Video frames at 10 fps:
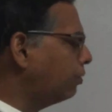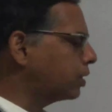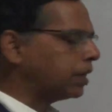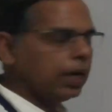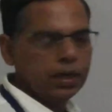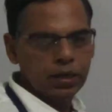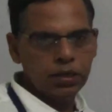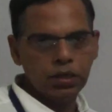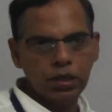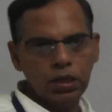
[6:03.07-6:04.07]
studied
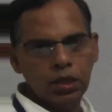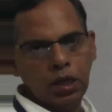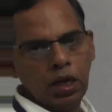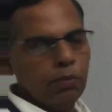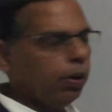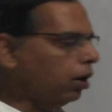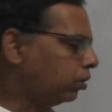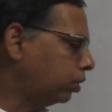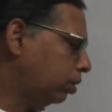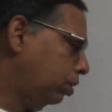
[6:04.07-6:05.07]

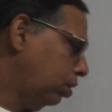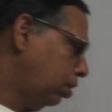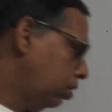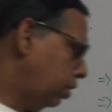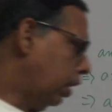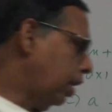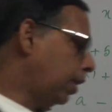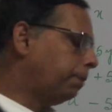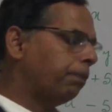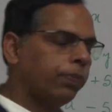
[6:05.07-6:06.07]
about the